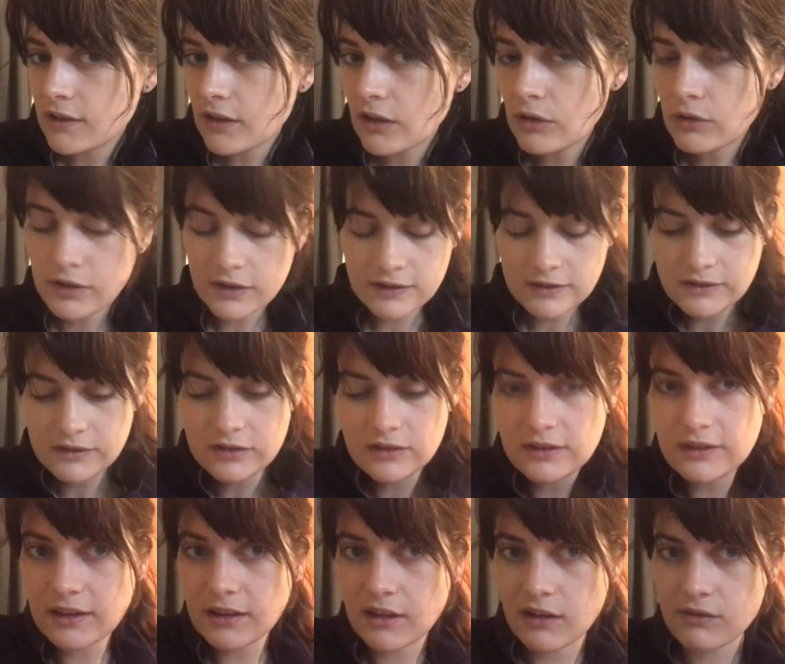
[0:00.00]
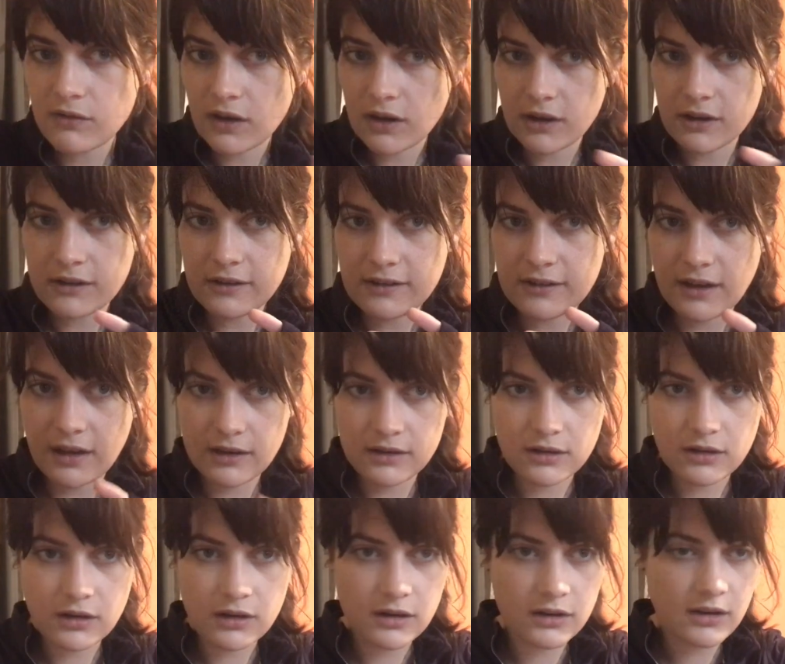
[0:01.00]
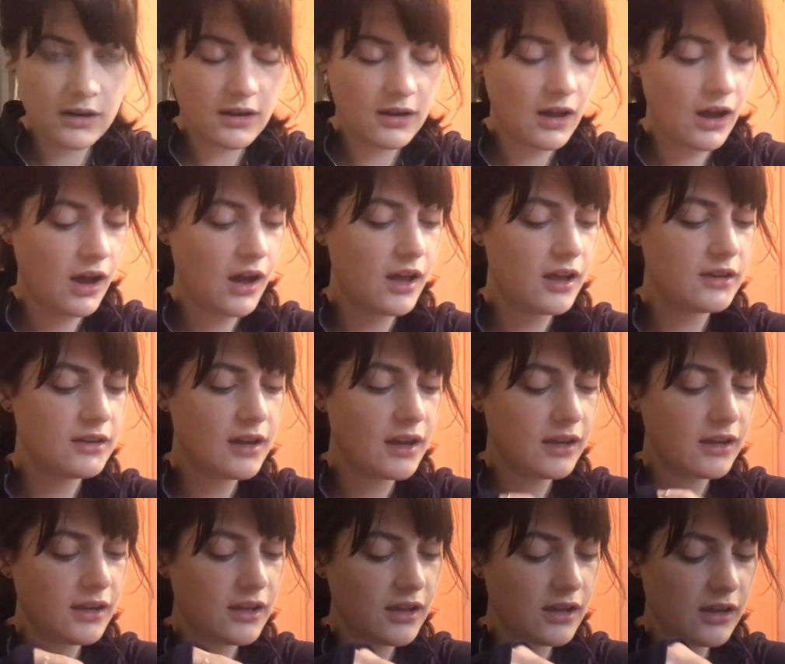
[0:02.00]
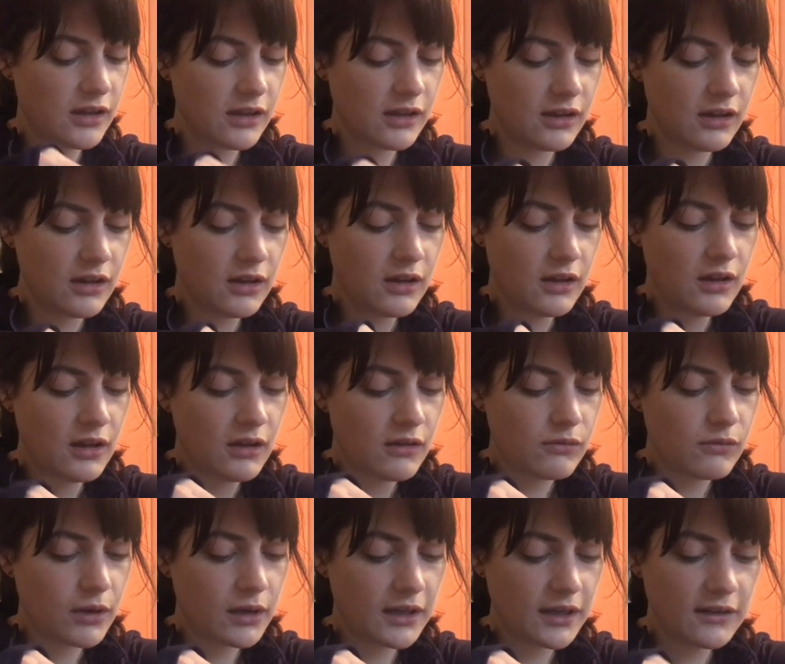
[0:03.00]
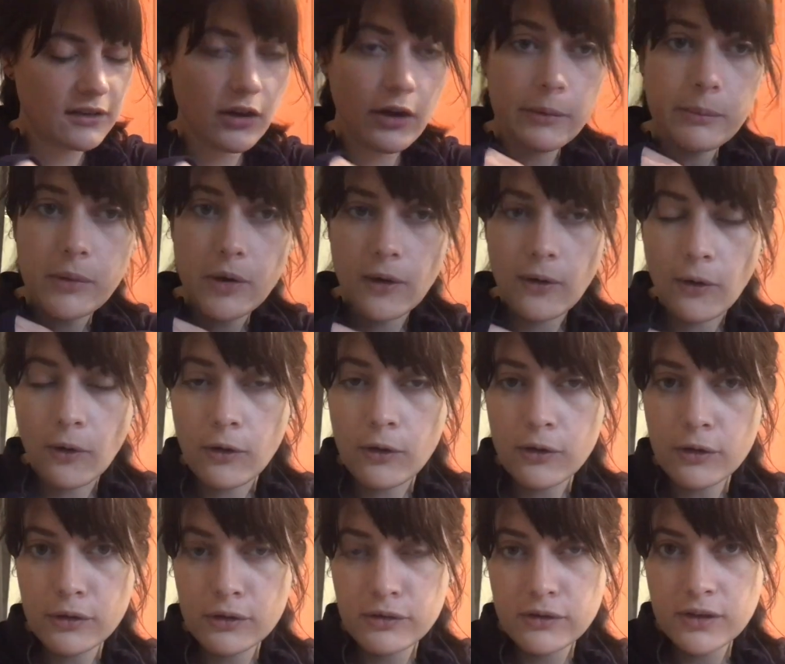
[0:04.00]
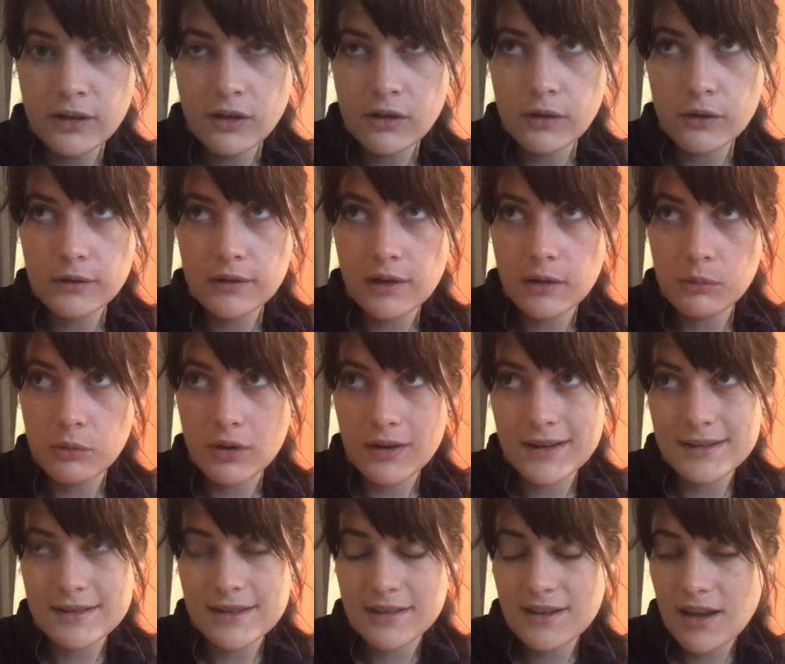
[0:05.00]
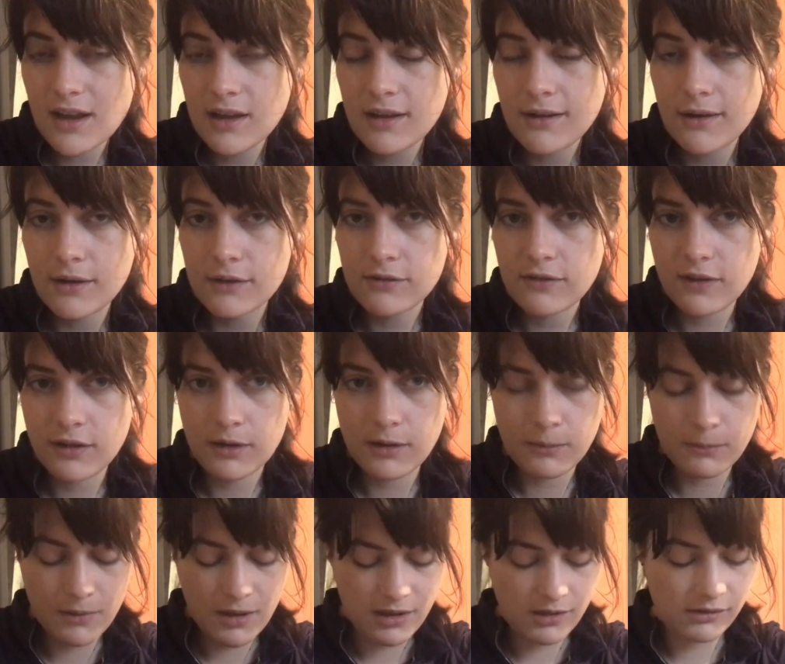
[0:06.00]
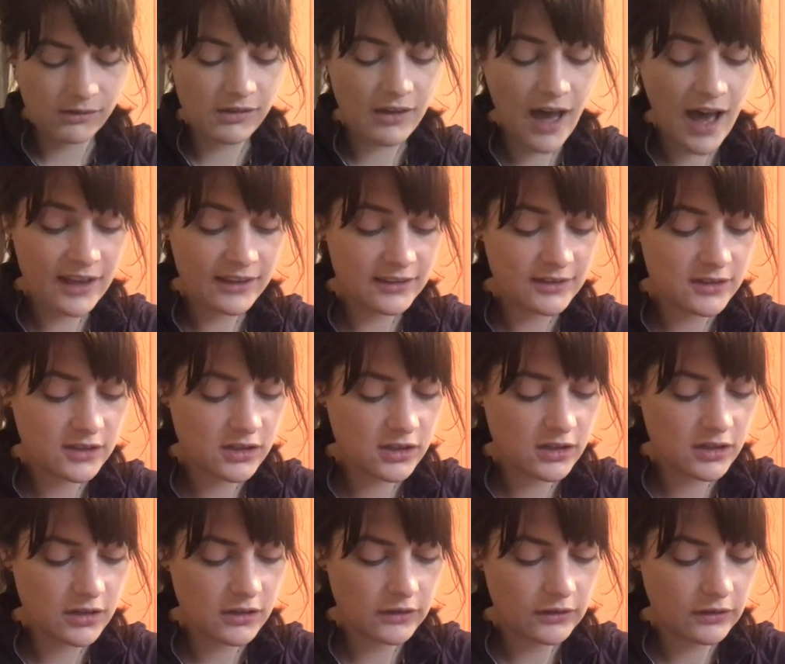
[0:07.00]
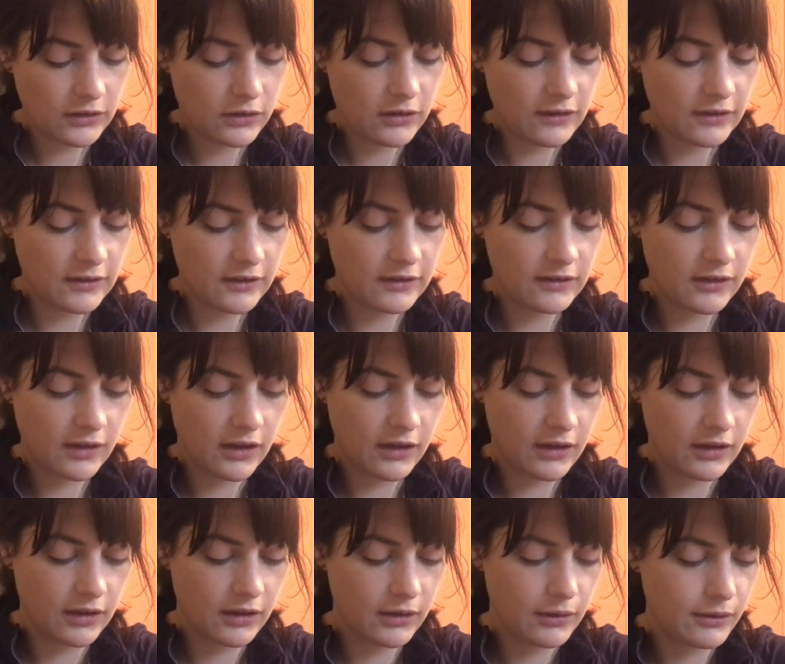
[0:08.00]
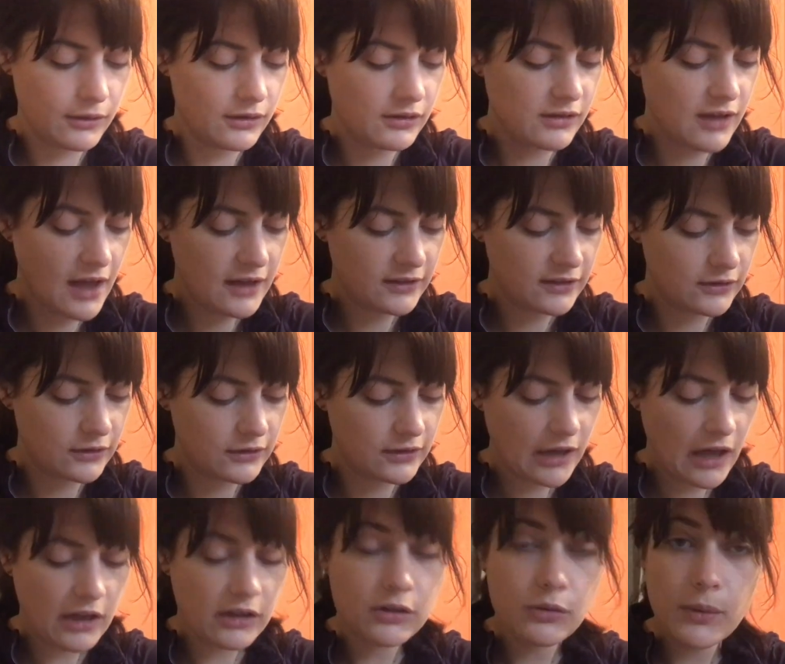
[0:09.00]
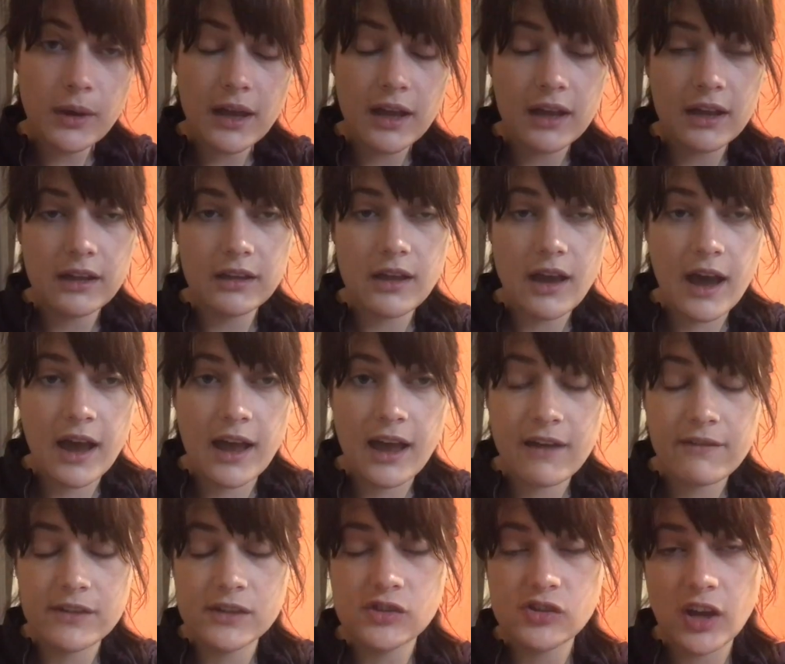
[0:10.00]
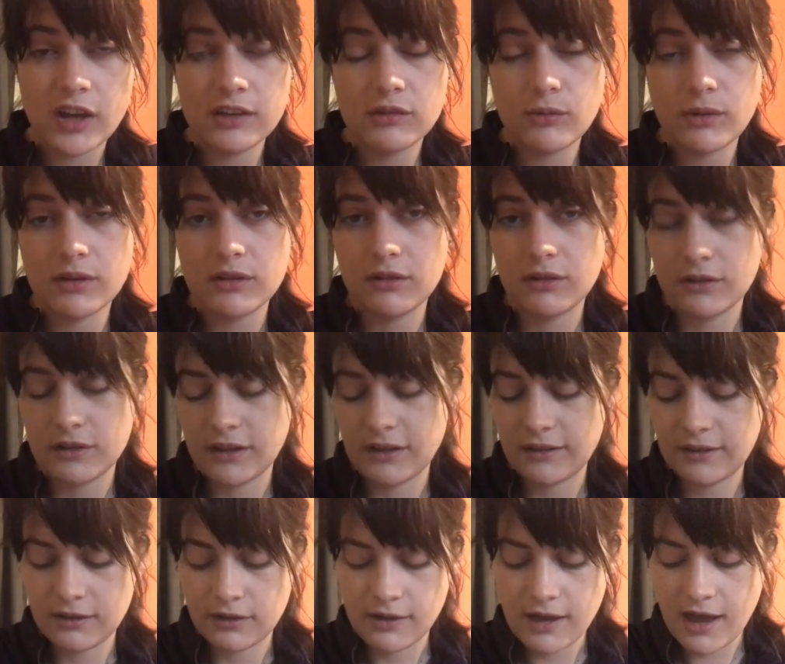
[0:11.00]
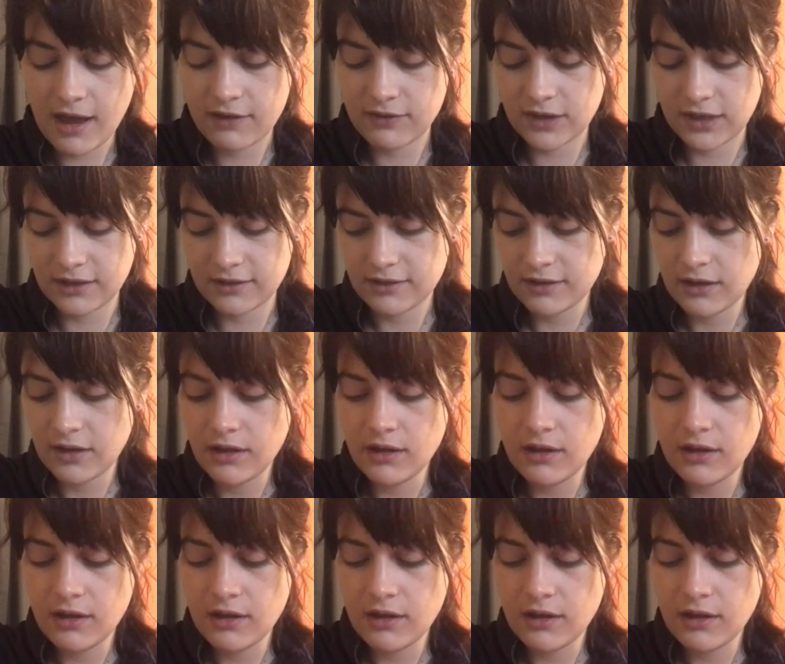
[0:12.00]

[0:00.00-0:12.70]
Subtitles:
So this is just like a very standard Nike running top. All the clothes that I'm wearing today are from last year. So this is a last year's colorway. I haven't checked whether or not they still have it,